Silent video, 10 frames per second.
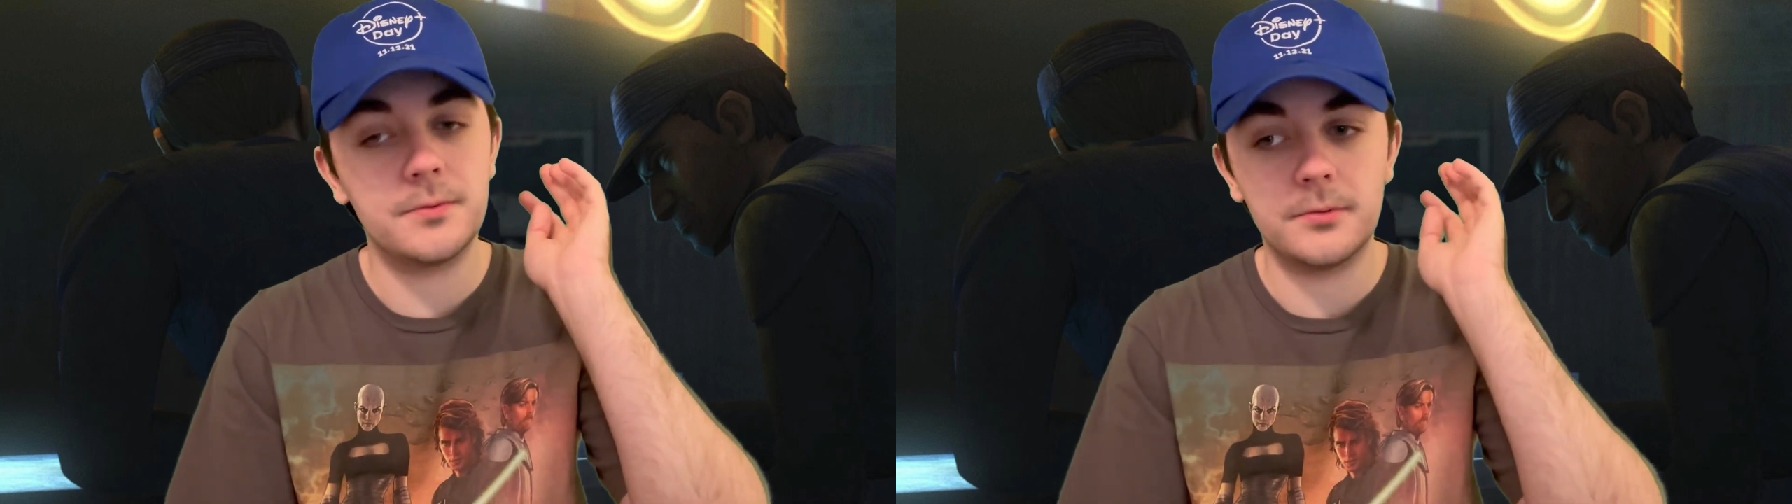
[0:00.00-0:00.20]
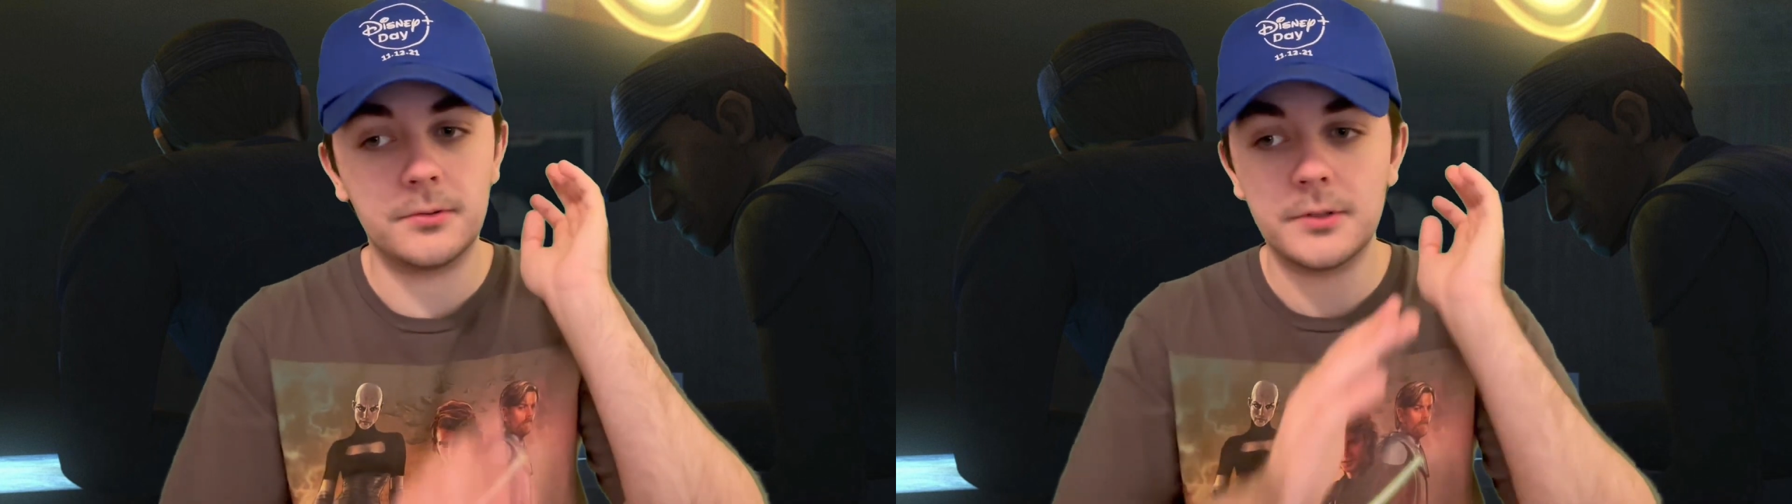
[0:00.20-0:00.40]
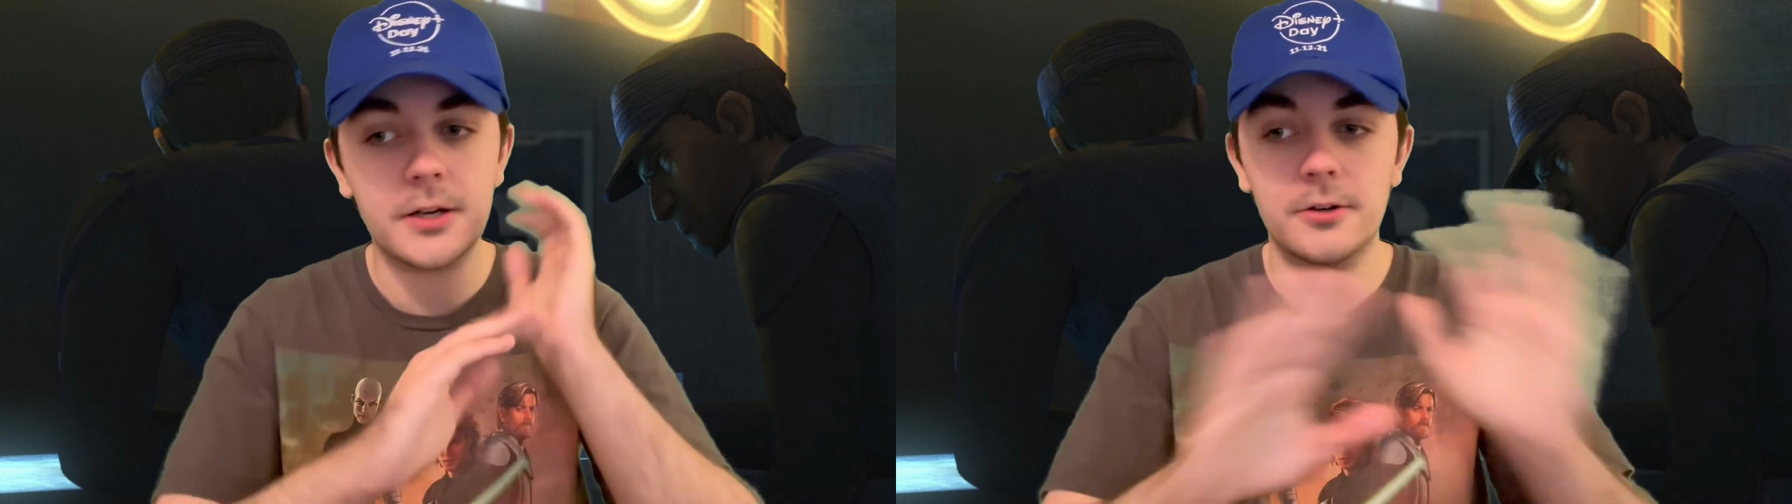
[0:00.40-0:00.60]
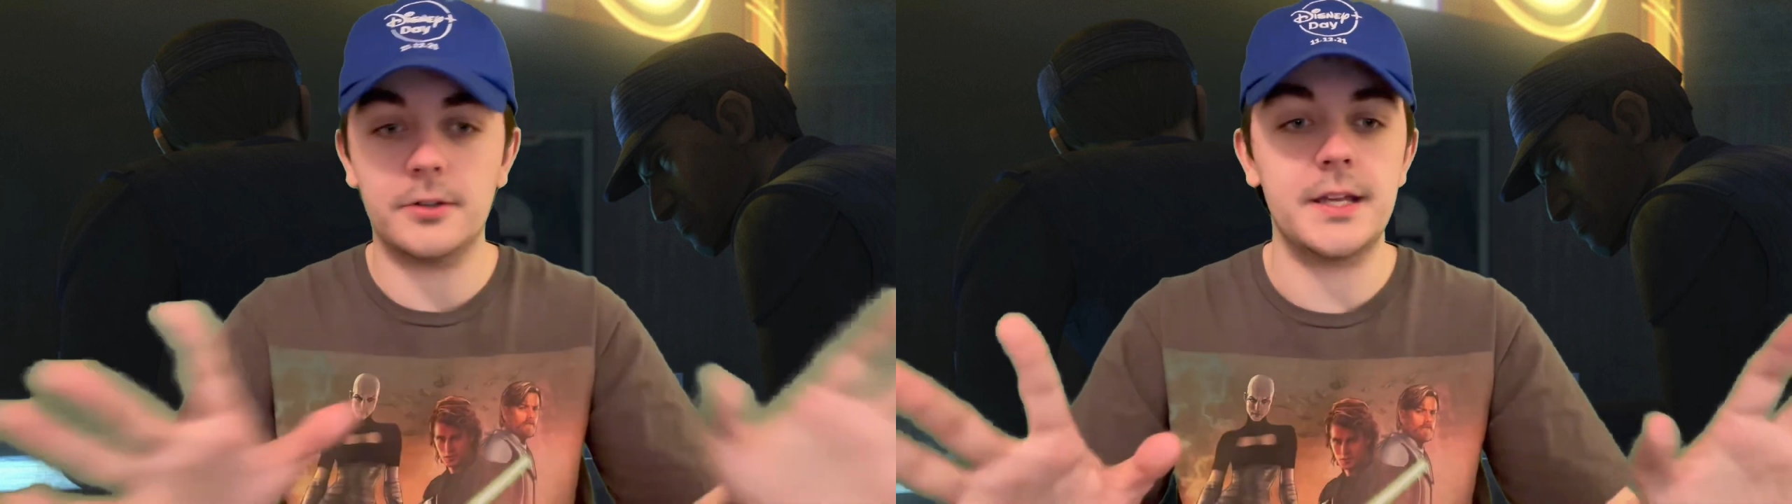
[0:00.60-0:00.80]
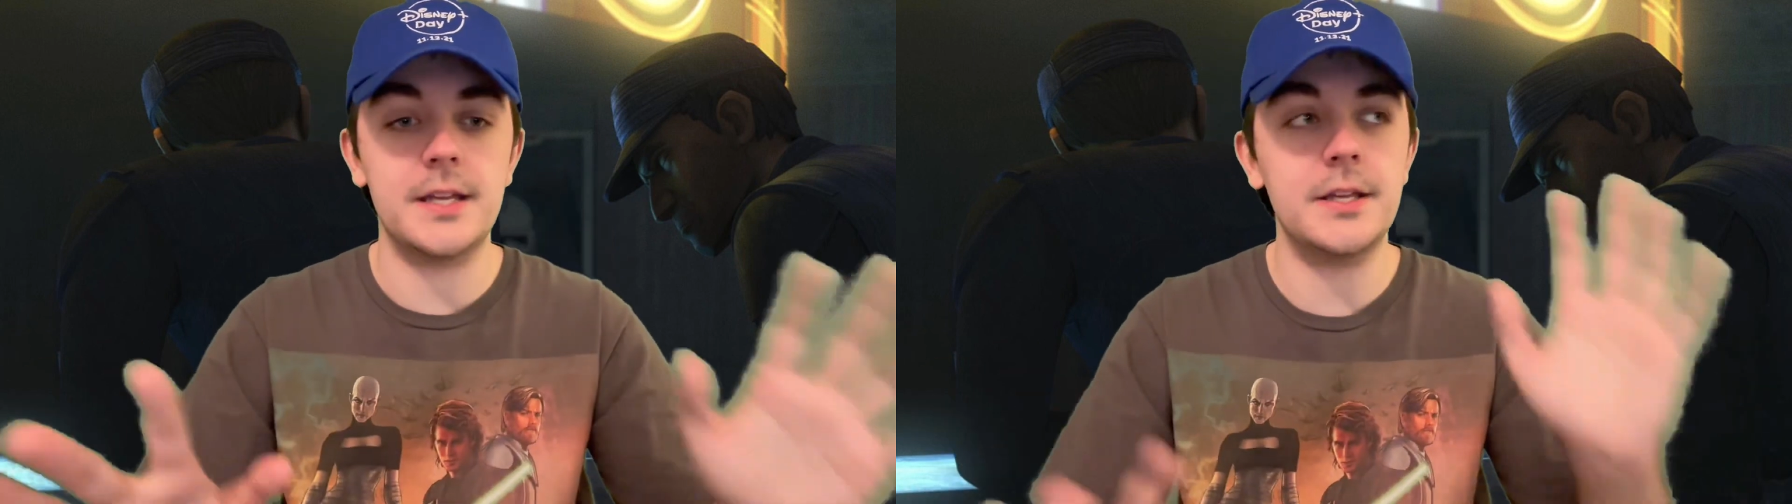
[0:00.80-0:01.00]

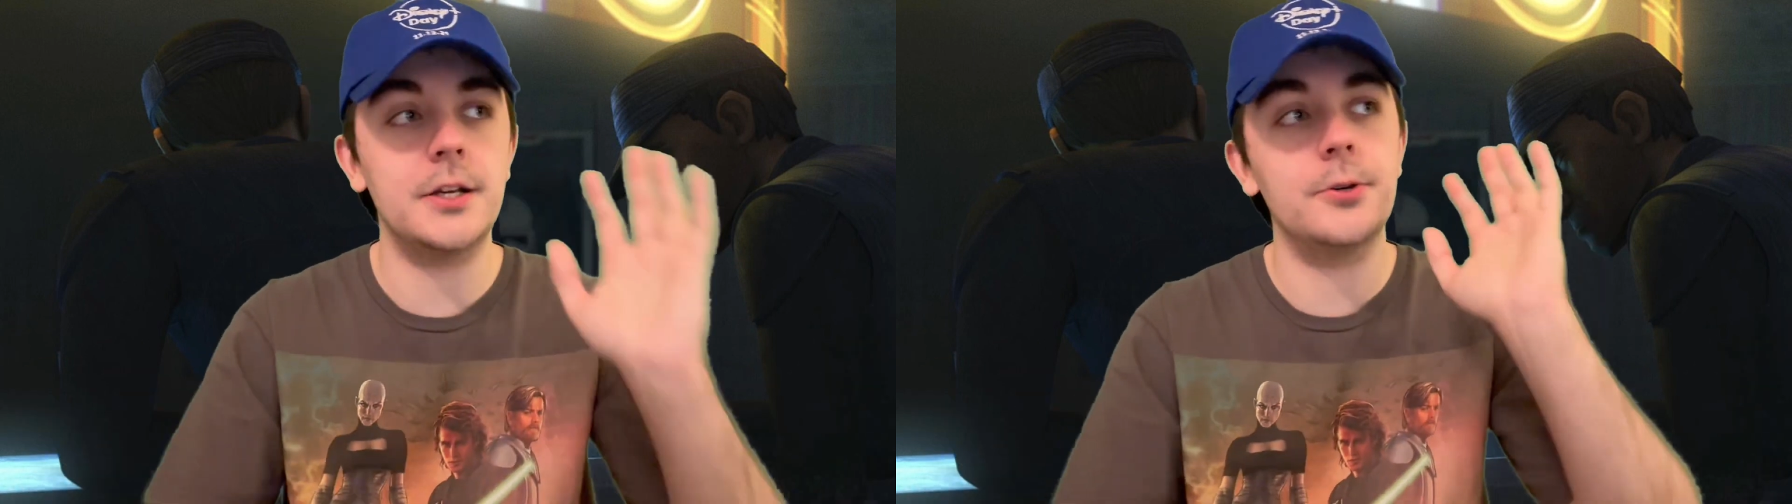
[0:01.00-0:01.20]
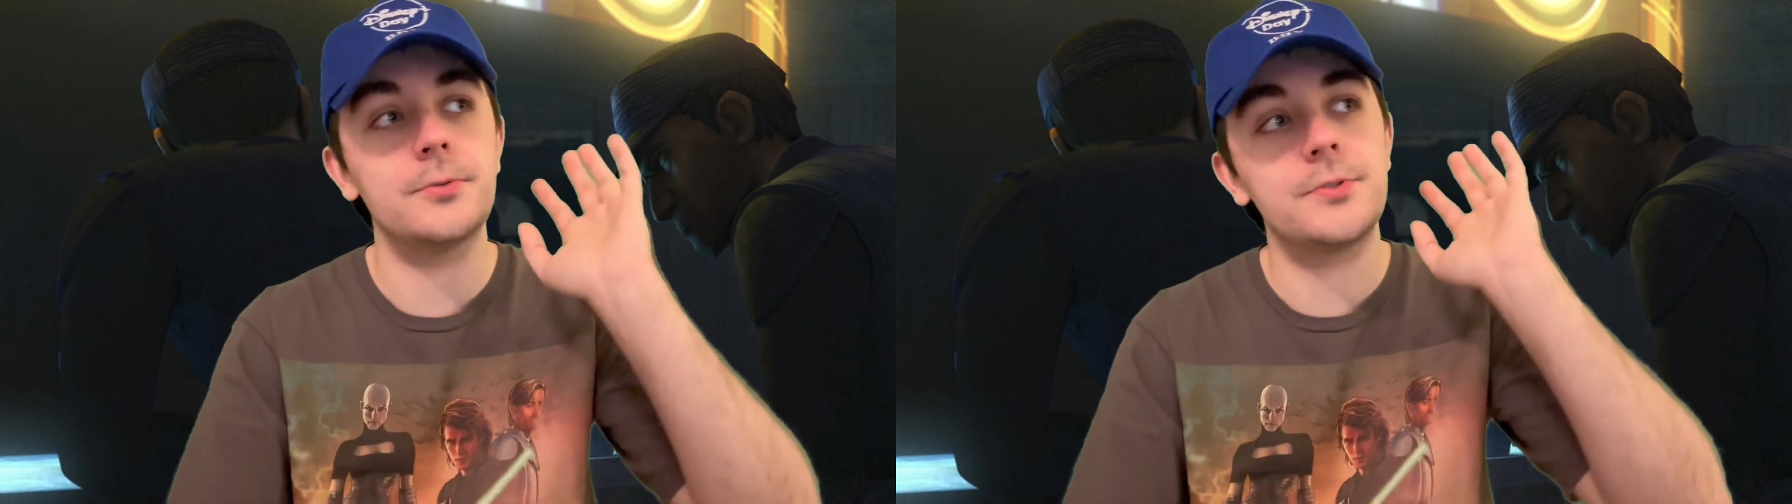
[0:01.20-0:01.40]
literally you know